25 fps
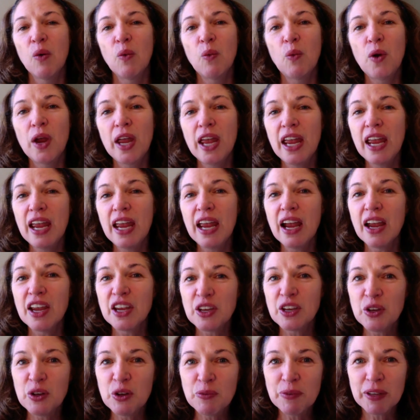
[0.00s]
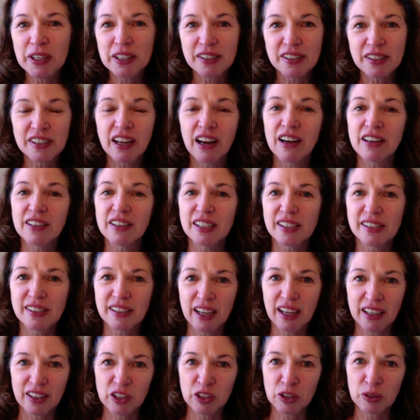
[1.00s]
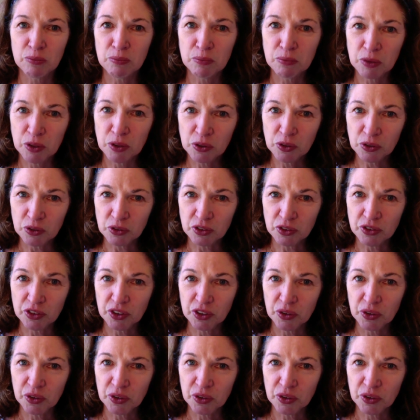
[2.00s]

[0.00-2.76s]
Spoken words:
We humans are designed to move.